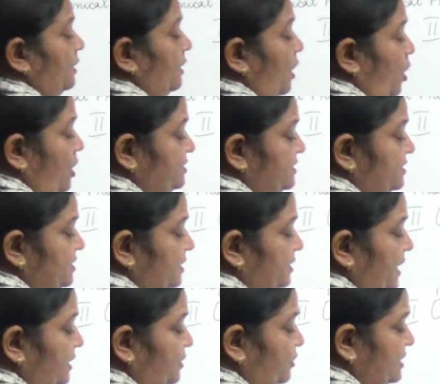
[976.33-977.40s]
oxygen,
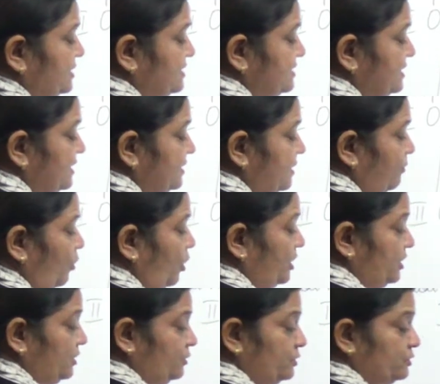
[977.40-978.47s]
that you can see the
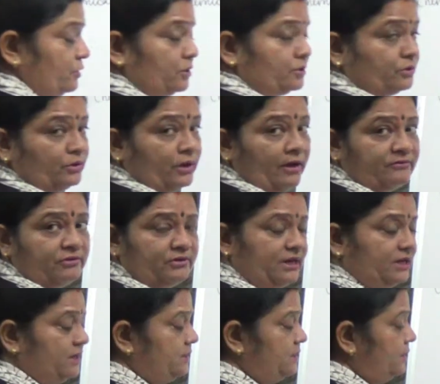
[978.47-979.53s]
molecules also, you have to
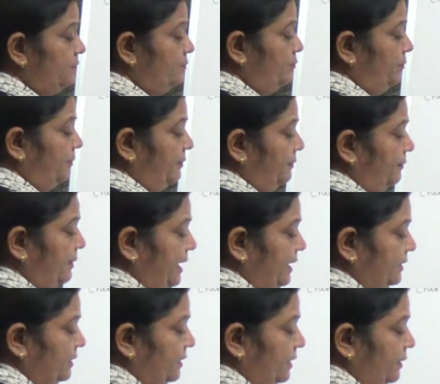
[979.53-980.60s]
take it in
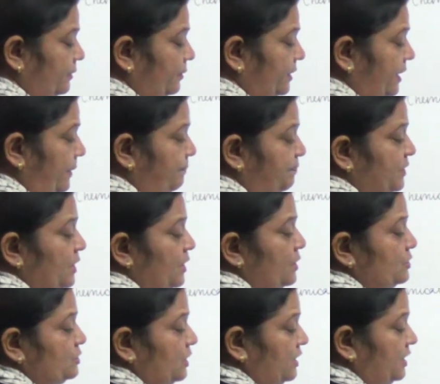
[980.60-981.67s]
mind here, okay.
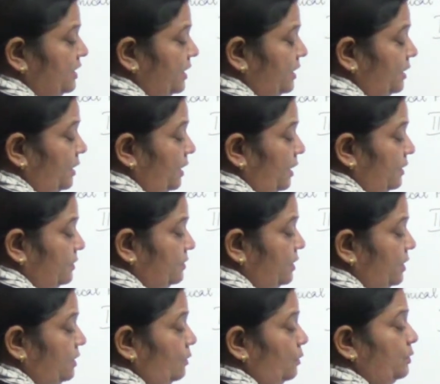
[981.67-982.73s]
So here
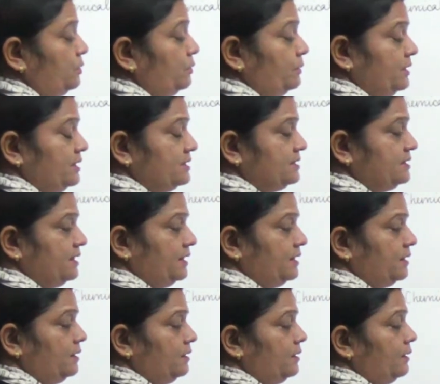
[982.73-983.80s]
3O2 is
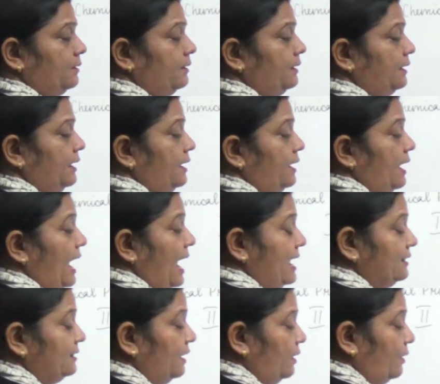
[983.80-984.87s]
taken, okay,
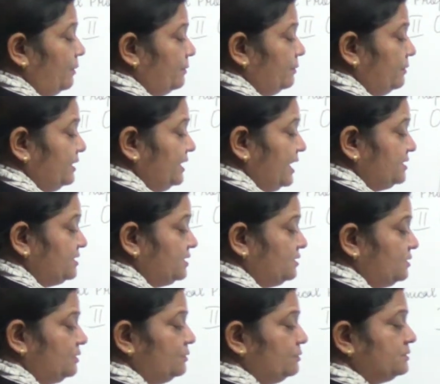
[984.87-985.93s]
and the reagent
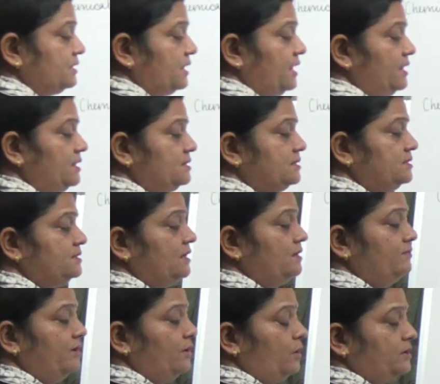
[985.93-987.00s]
used is
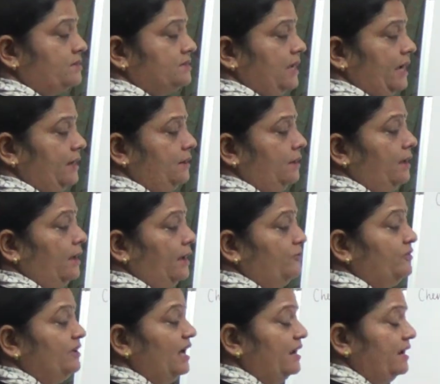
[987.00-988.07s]
silver oxide.
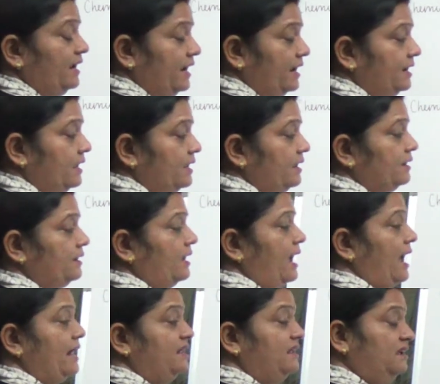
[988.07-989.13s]
We are heating it,
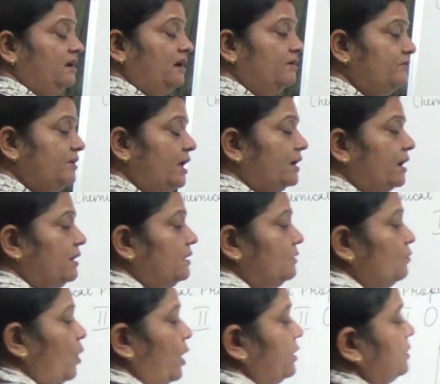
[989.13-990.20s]
and here we are getting
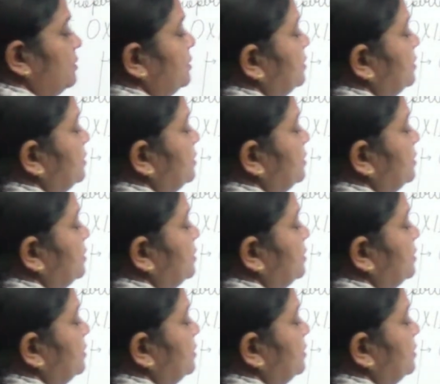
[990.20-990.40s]
what?